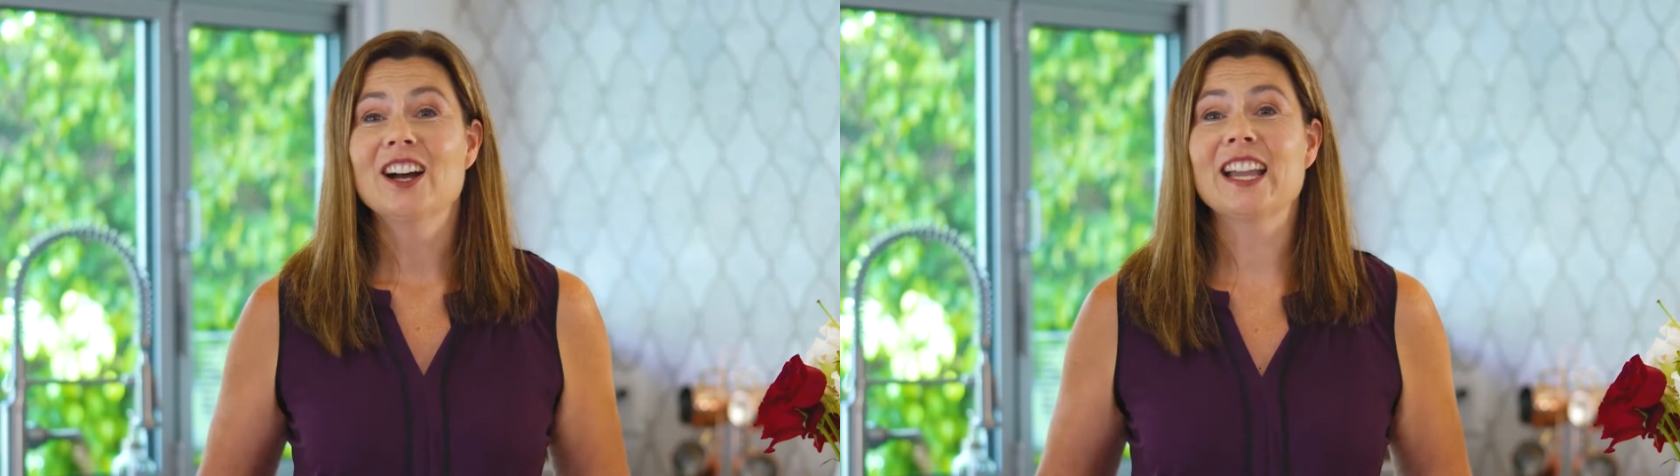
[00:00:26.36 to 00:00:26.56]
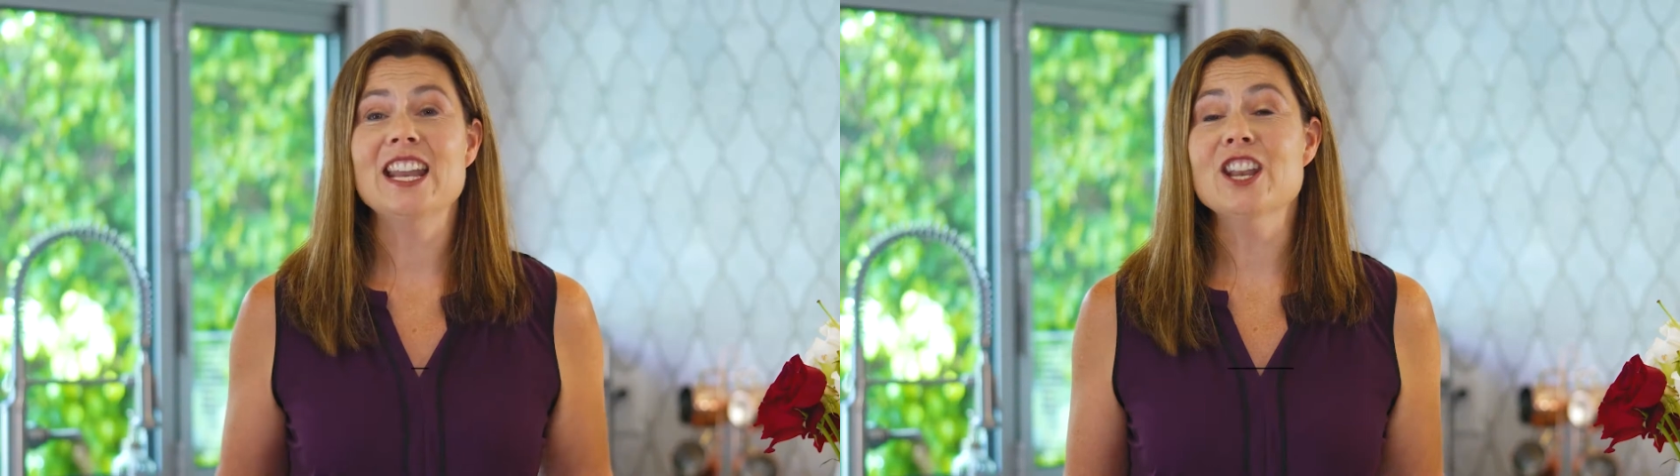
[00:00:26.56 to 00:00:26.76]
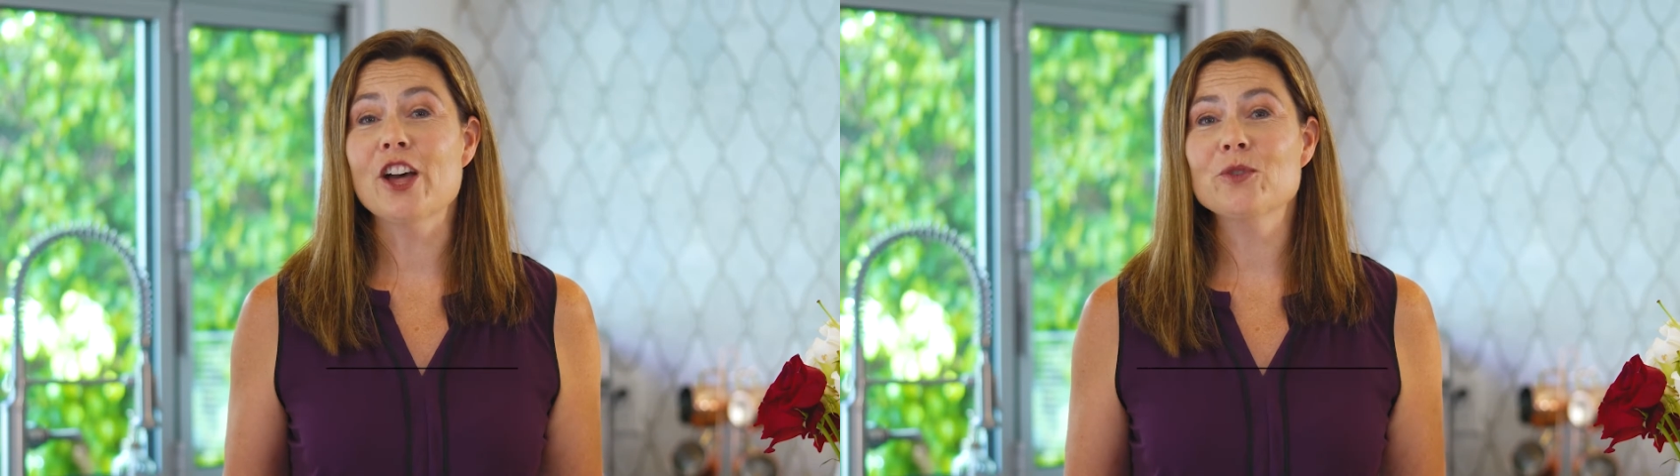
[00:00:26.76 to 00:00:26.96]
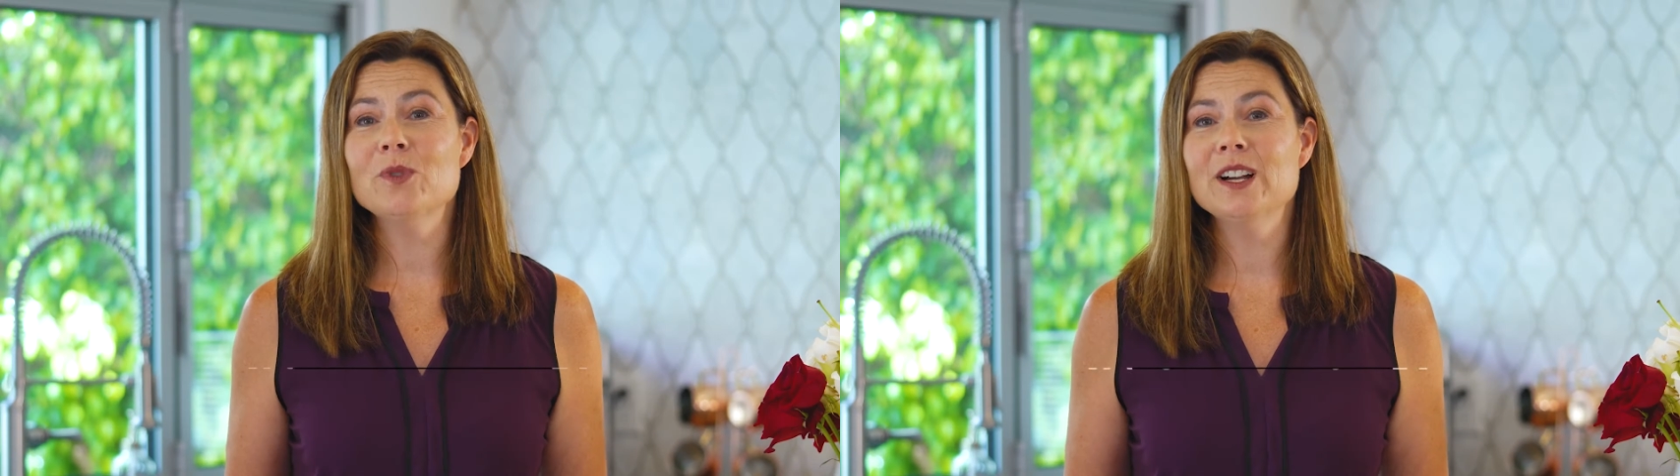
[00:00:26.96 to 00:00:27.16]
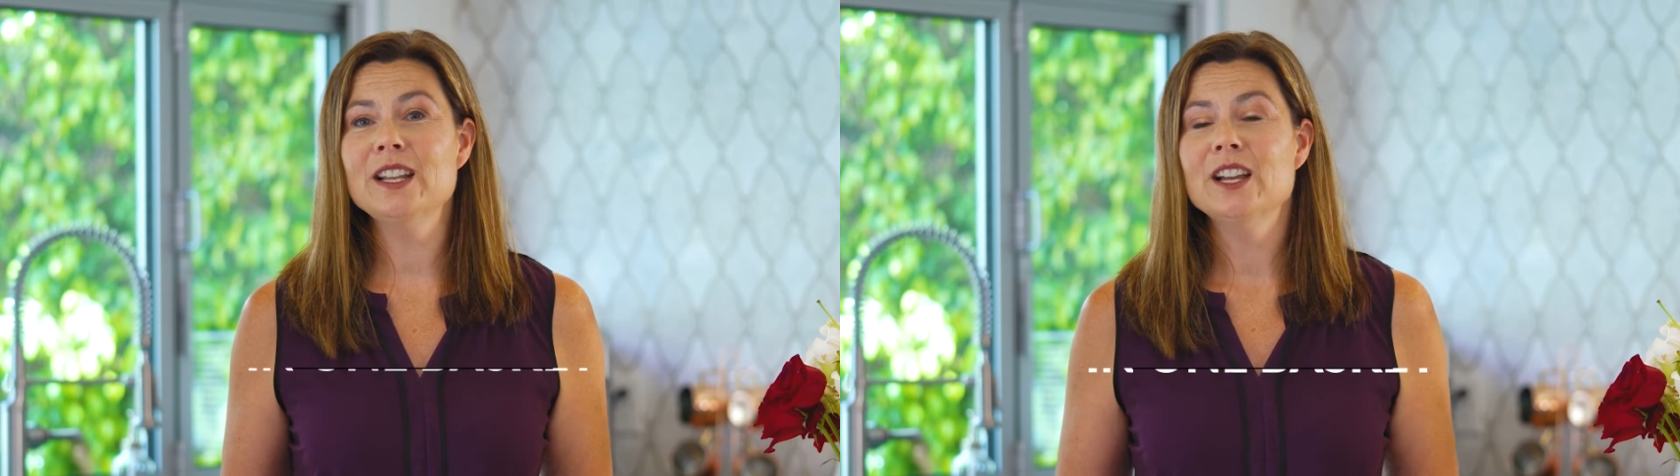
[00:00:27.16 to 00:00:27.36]
Okay, another
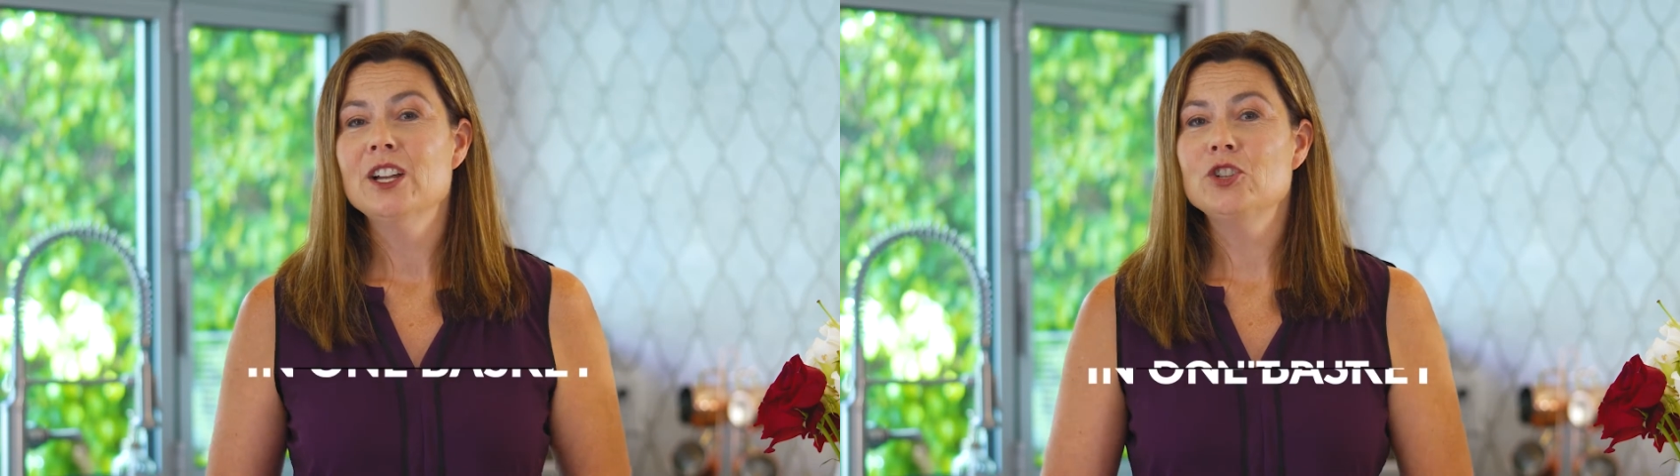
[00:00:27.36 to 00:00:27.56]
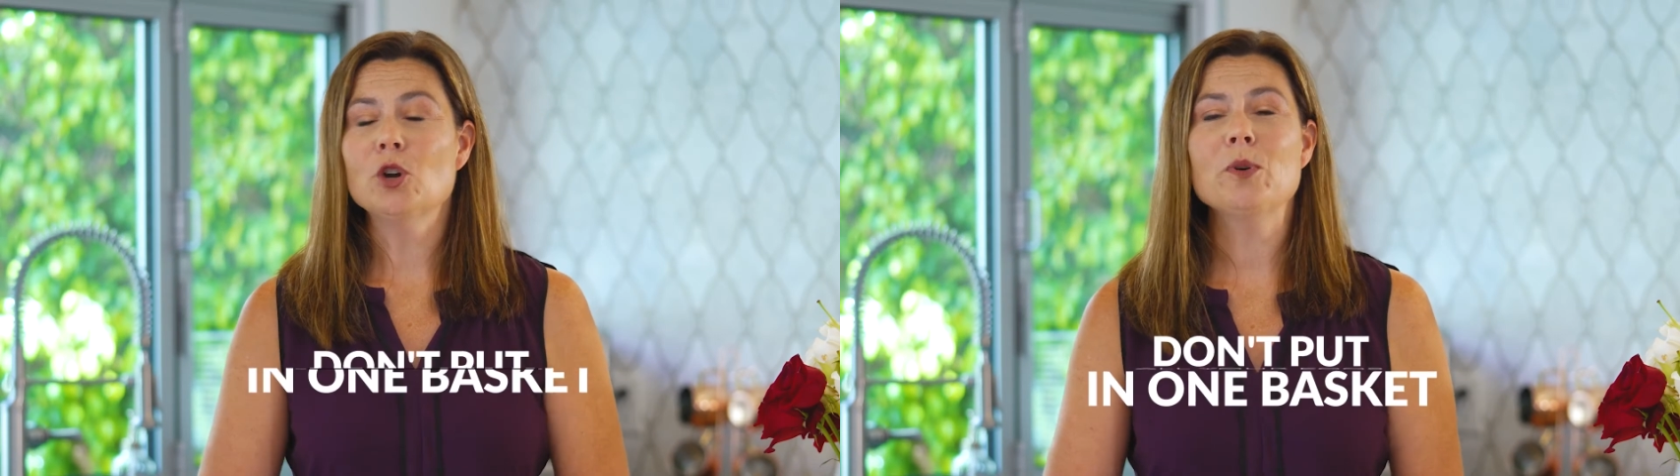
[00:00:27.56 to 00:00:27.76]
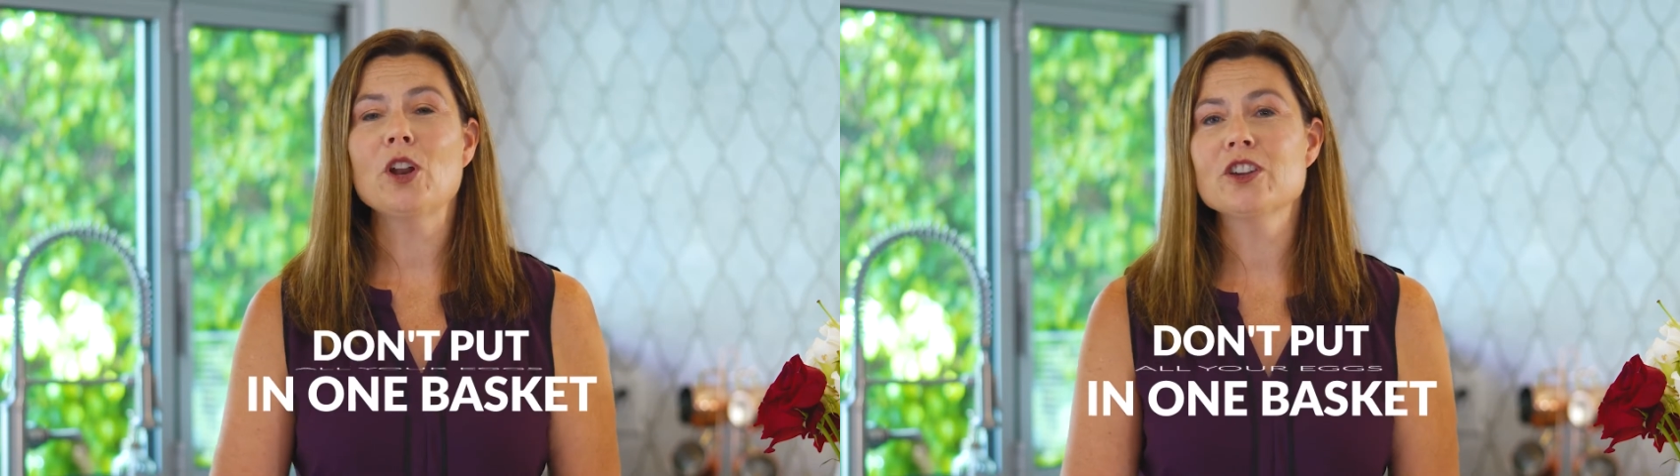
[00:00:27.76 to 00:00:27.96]
one, don't put